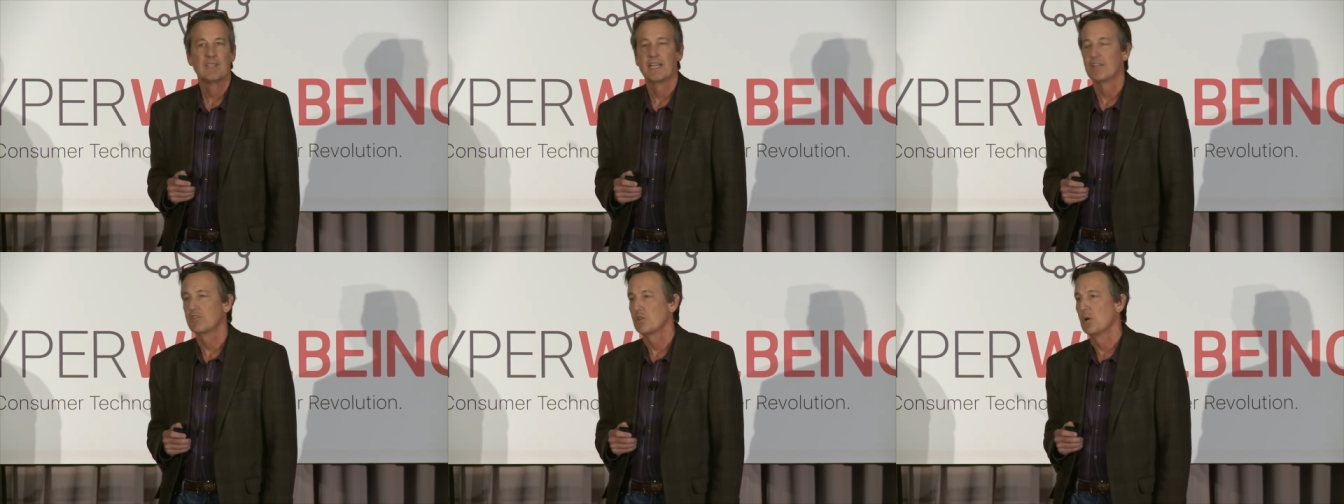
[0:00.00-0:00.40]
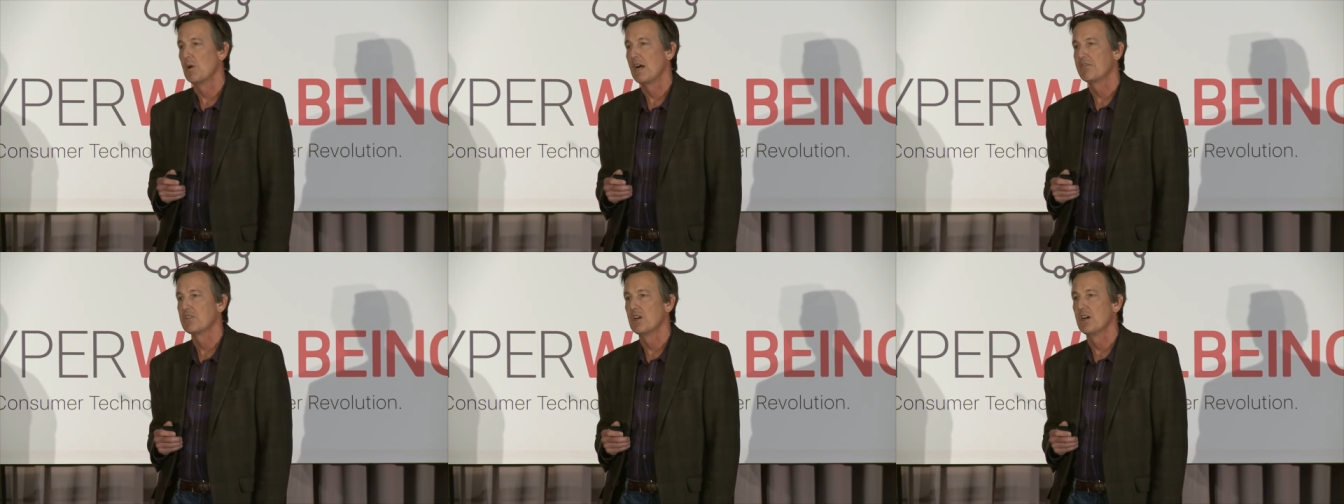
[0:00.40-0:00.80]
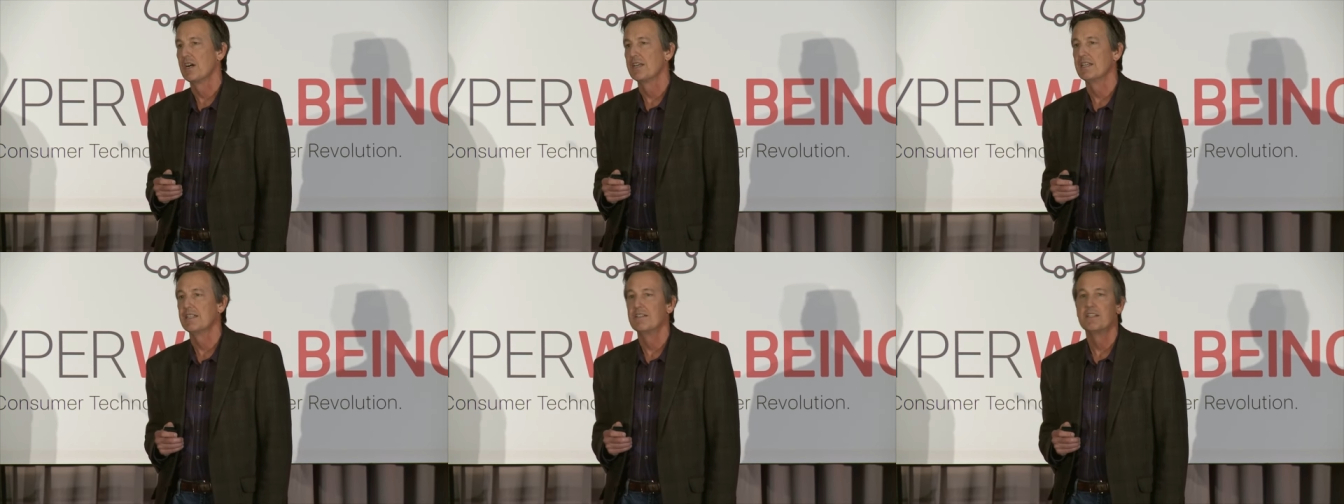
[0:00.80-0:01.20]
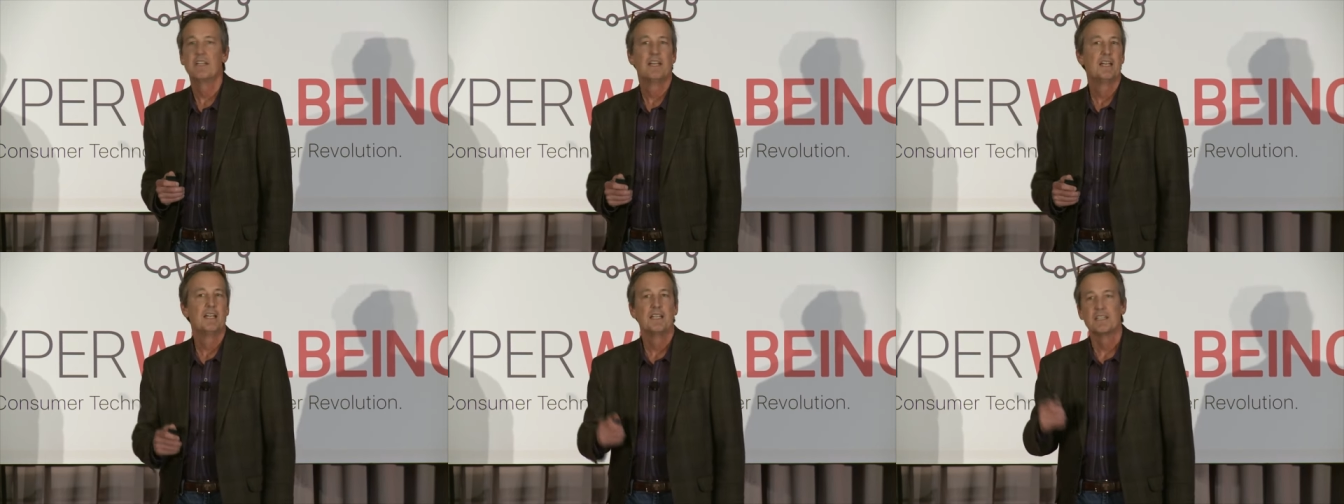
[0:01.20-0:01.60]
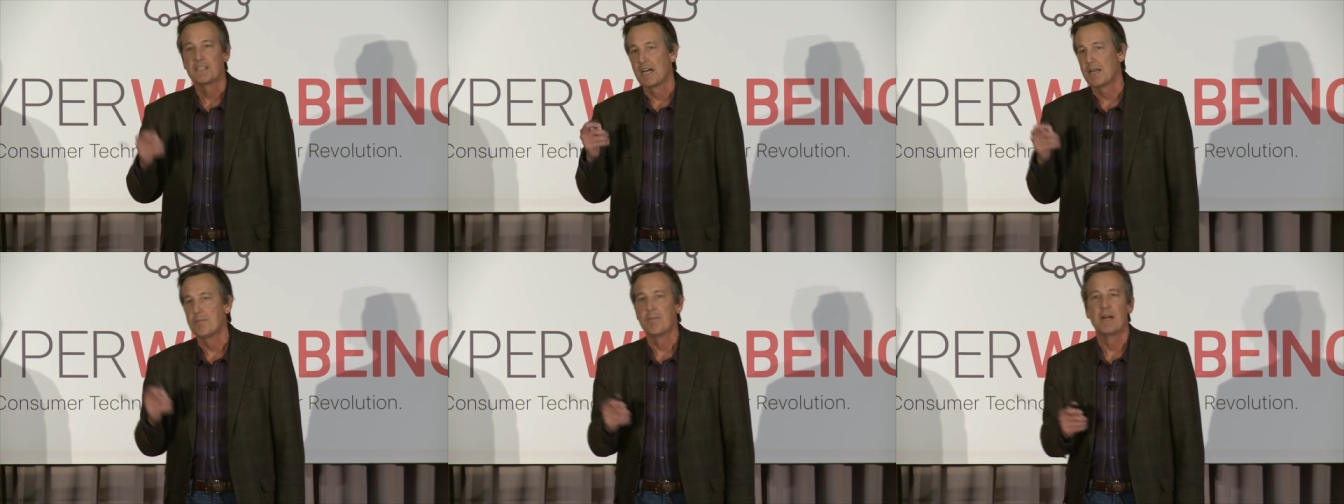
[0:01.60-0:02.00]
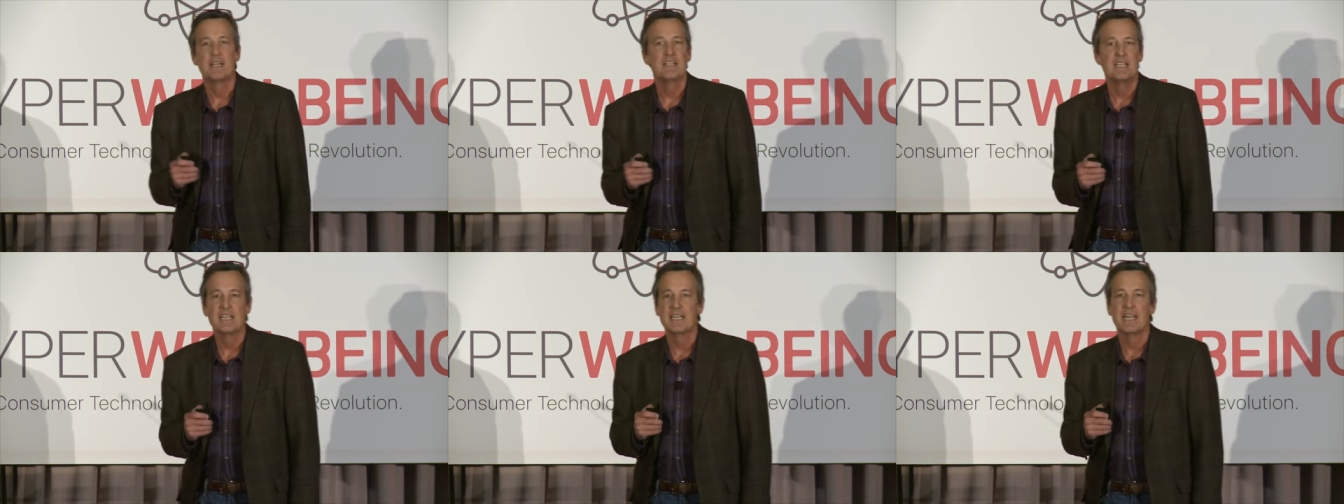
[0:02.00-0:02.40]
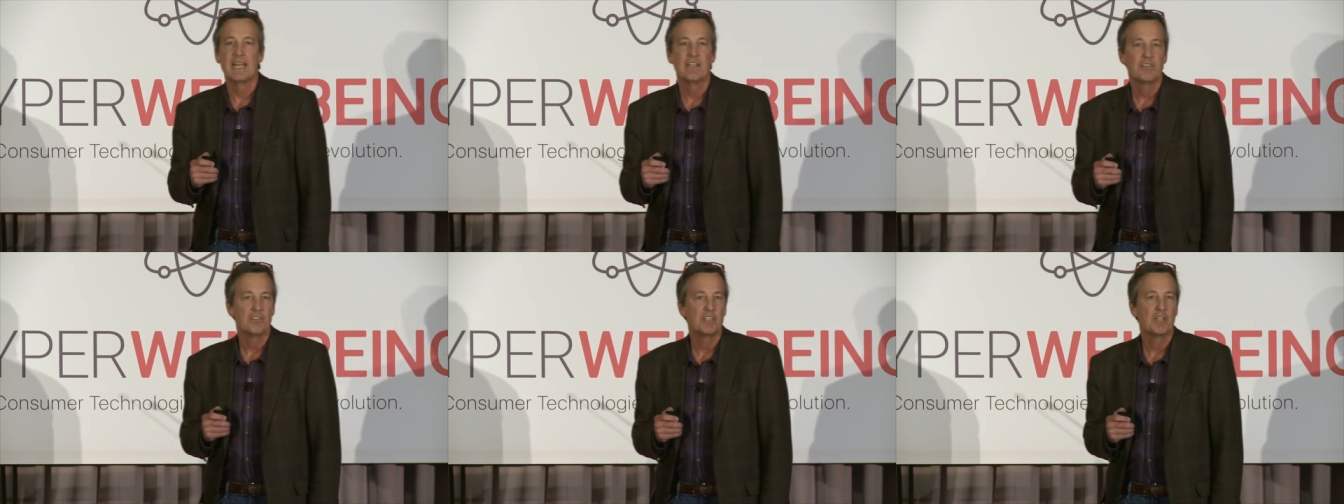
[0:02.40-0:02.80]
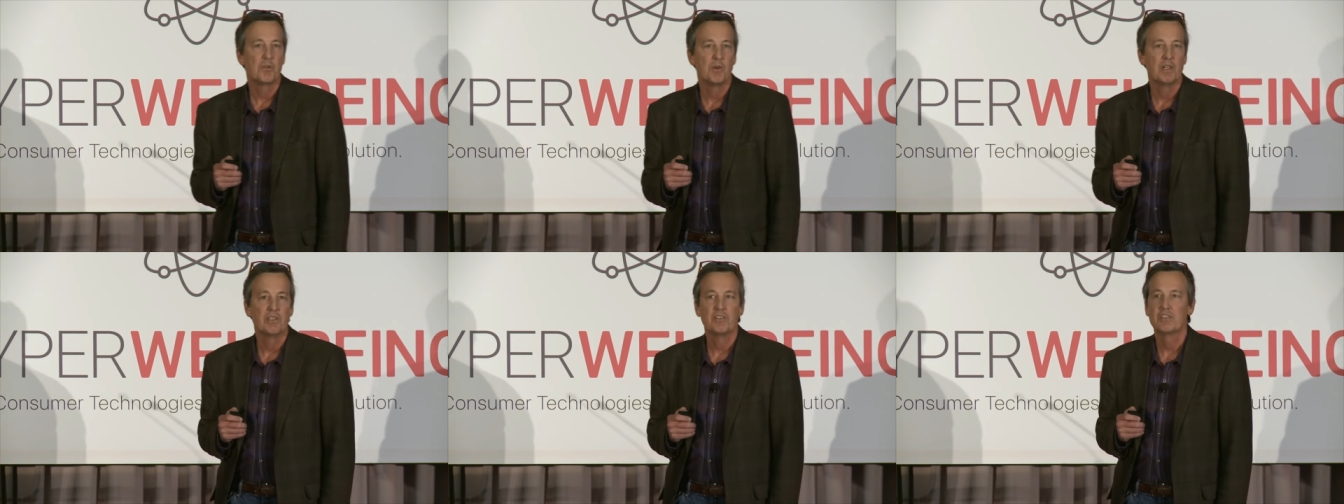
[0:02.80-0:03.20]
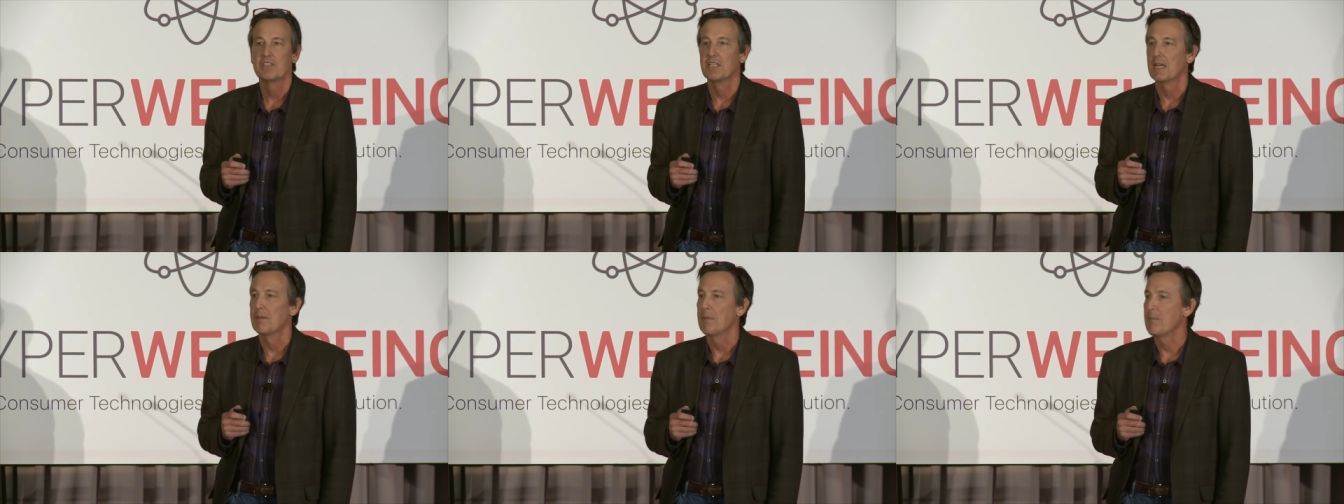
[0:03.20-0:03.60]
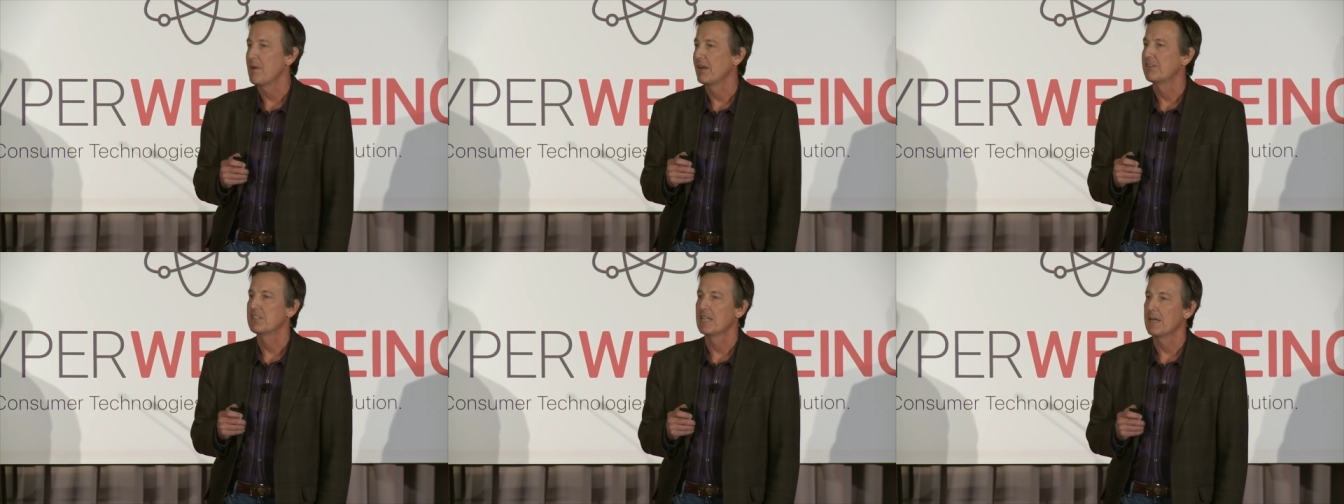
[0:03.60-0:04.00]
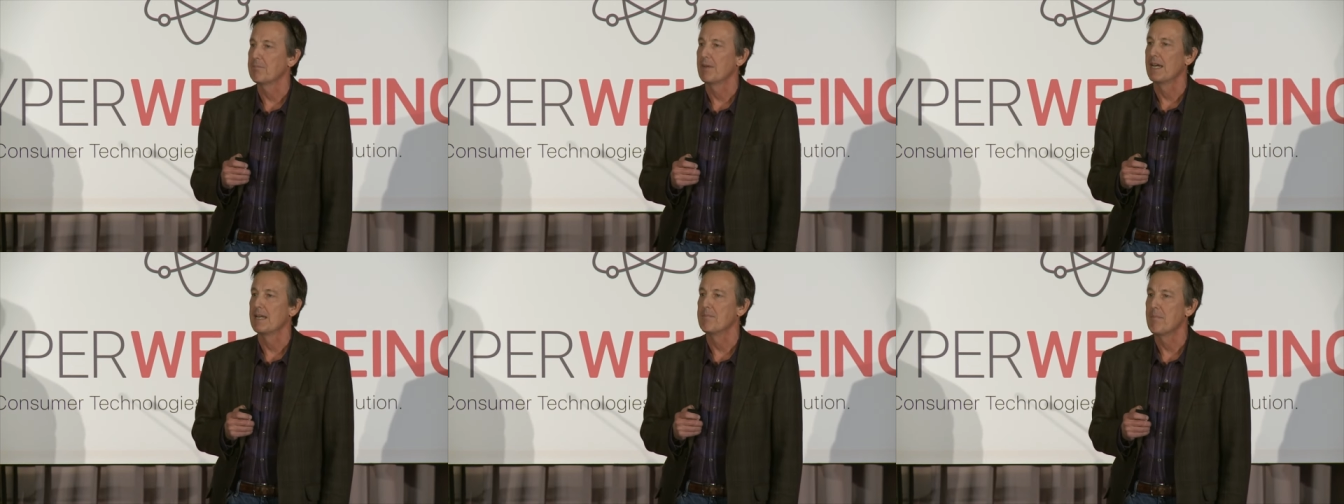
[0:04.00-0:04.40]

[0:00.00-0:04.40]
And so I've gone and gotten my DNA sequenced and I'm about to get my